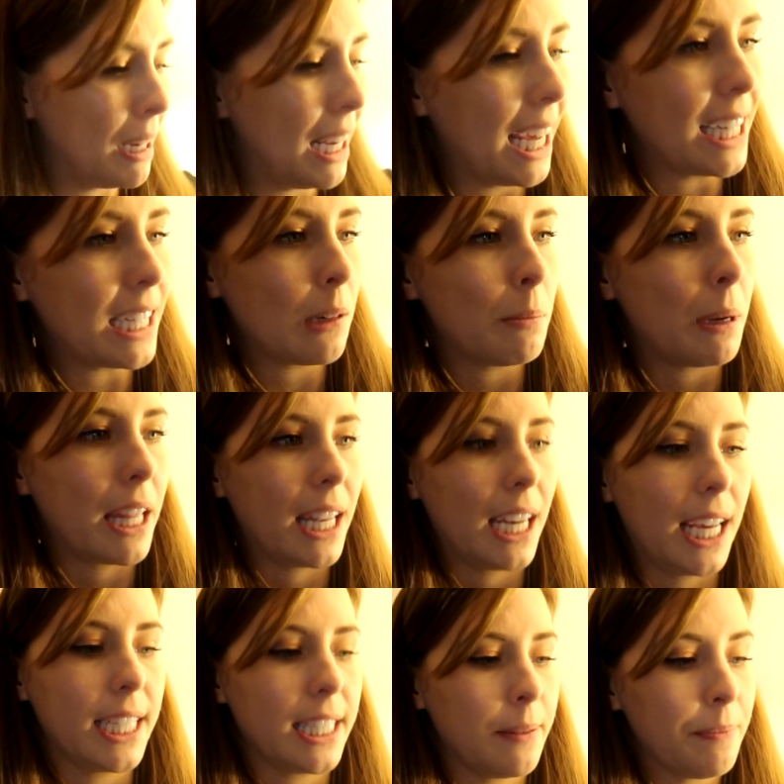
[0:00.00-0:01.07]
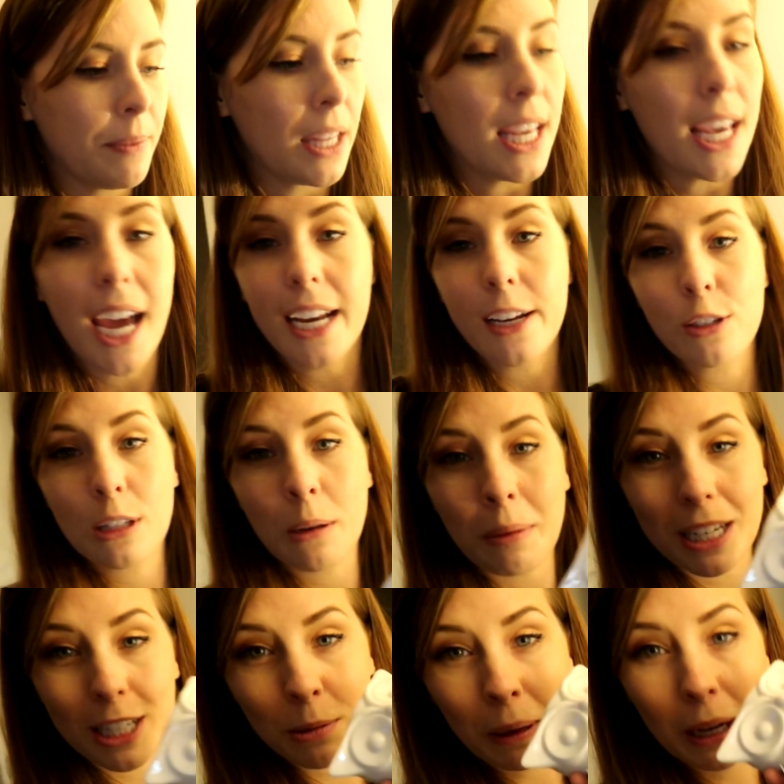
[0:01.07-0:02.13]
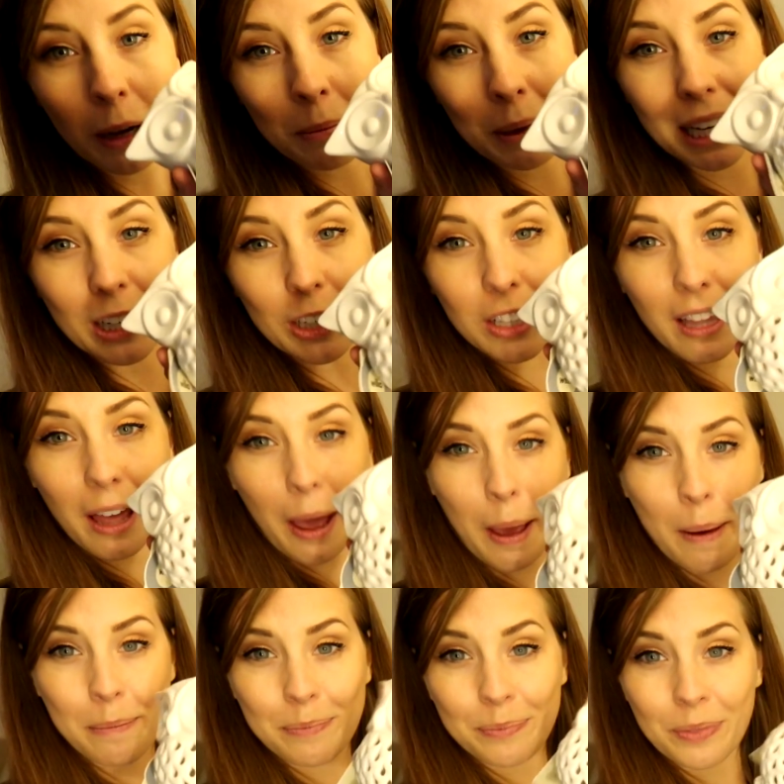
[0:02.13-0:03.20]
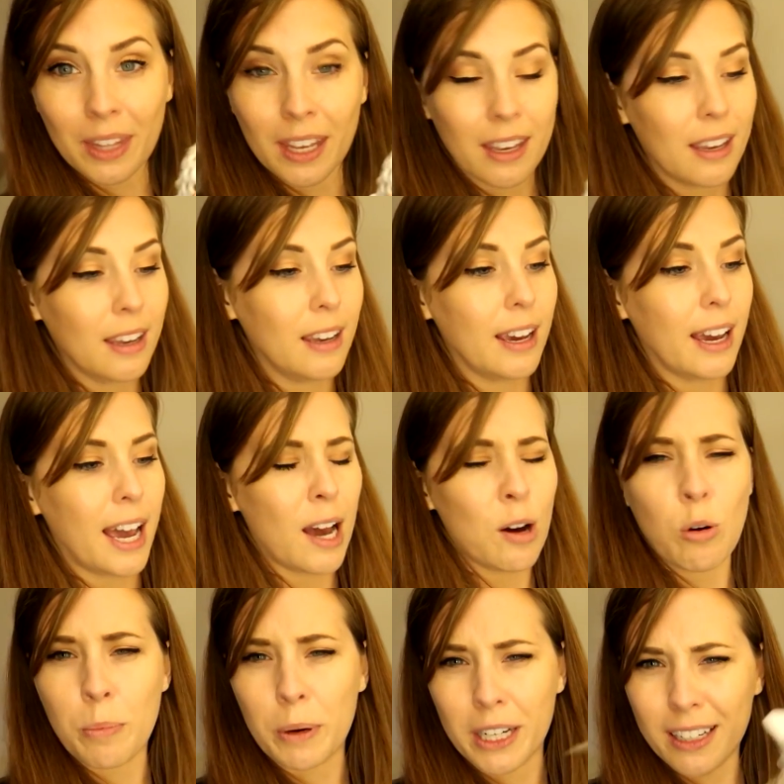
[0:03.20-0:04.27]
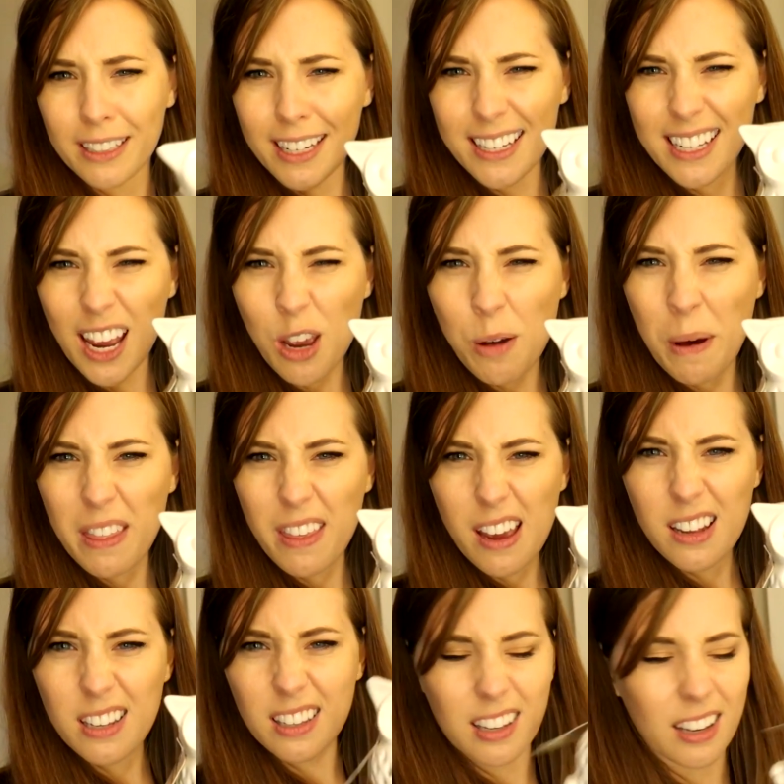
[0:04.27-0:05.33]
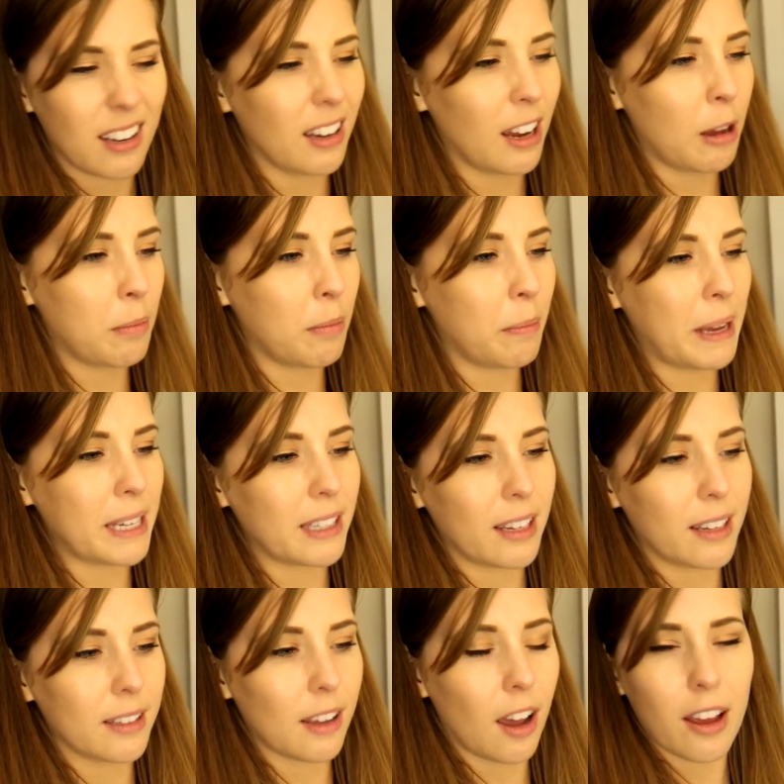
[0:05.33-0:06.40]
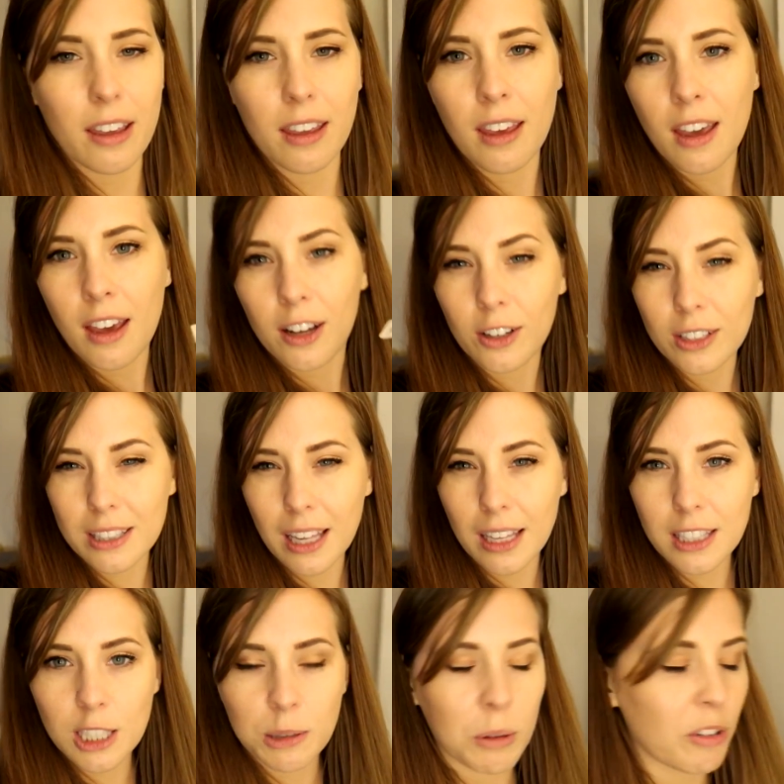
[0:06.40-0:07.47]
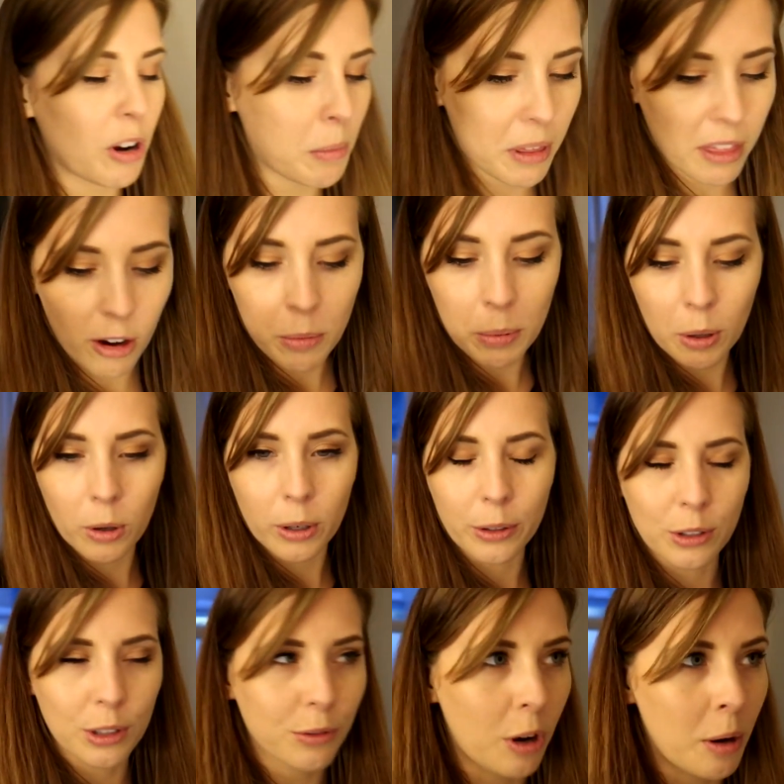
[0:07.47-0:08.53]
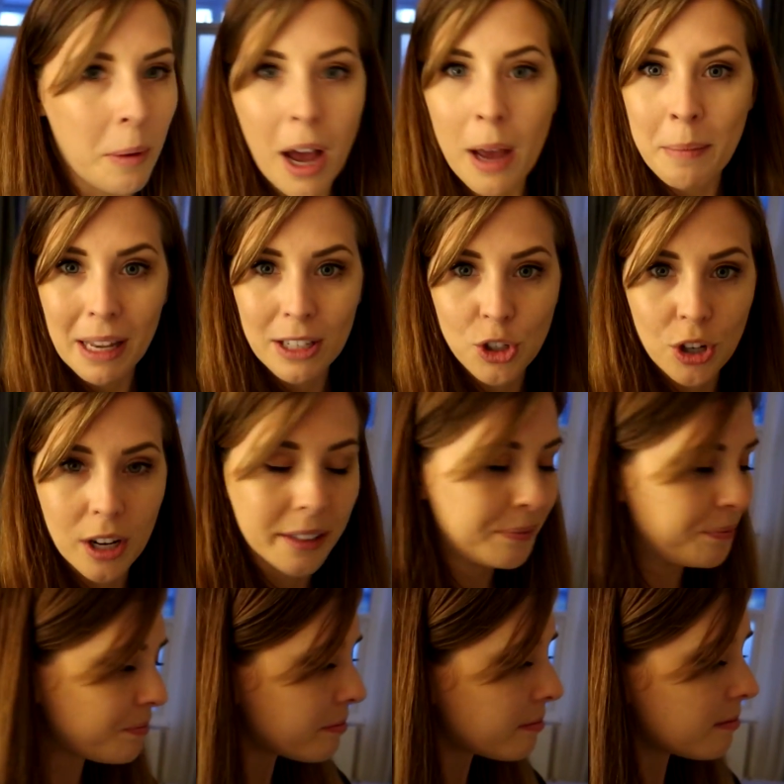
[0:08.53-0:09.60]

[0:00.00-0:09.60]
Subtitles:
blinded by the light. And I also managed to pick up my little Albin, did I tell you about this? I got sent some aromatherapy oils from iMantra,